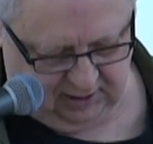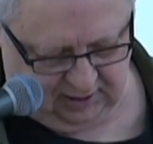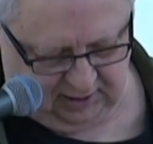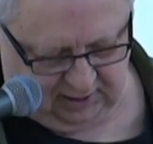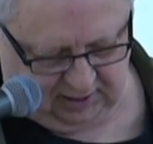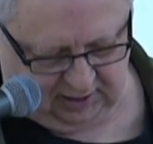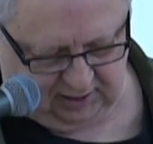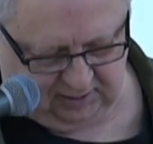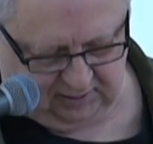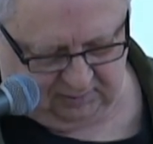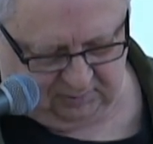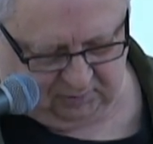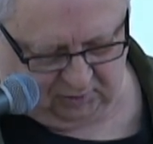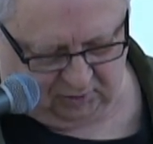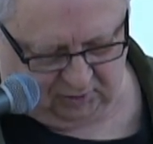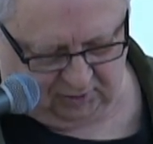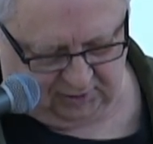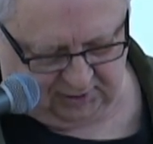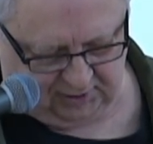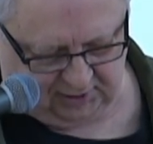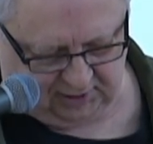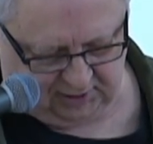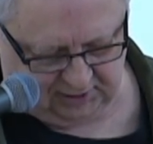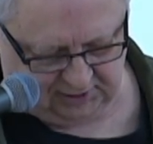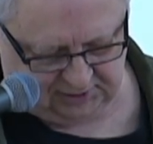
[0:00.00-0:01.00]
in
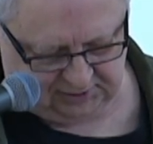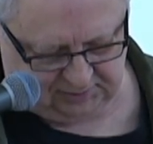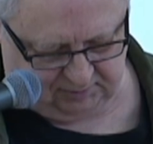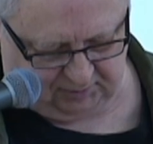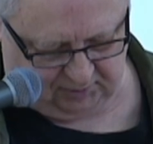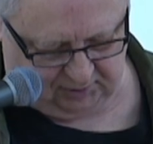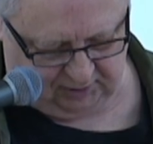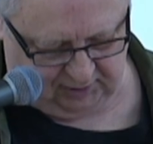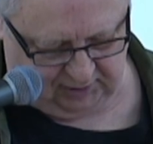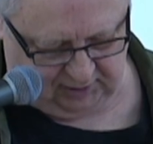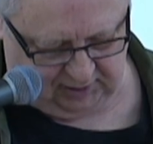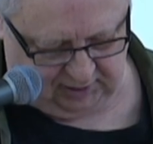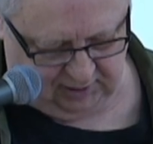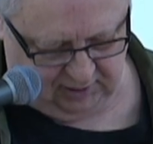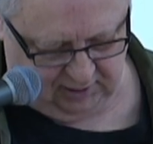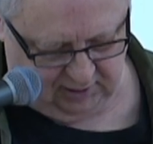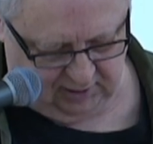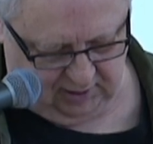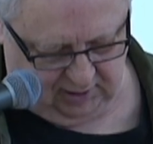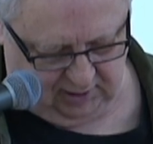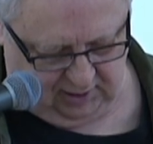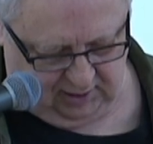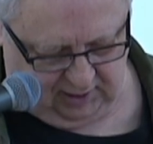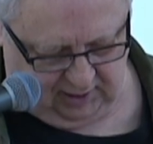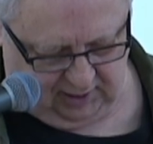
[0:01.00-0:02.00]
Port Hawkesbury,
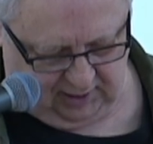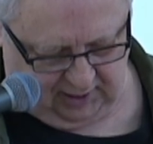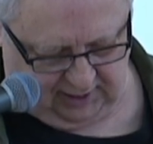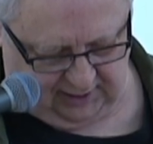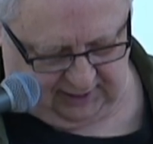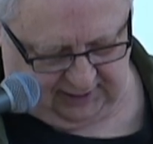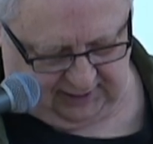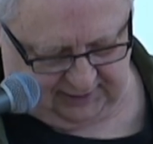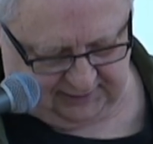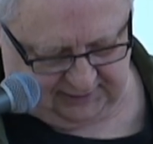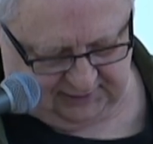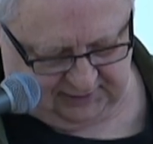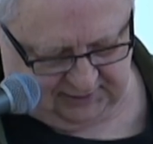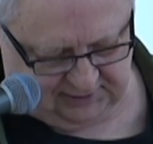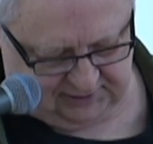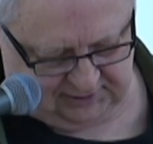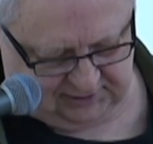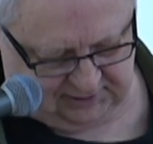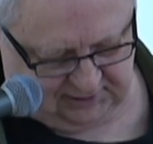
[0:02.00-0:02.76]
and at this